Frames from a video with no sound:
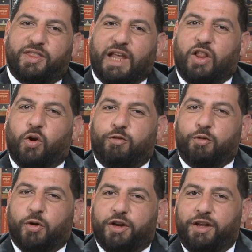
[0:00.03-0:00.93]
Hello,
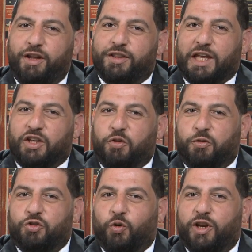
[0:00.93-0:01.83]
everybody. Thank you
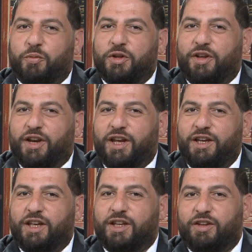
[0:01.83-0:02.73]
for joining me
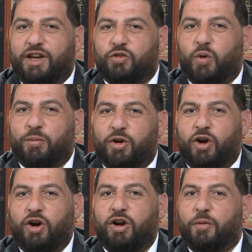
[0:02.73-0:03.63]
today in today's
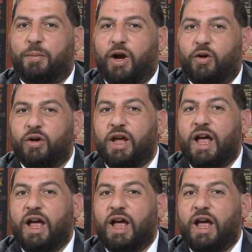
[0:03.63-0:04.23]
webinar about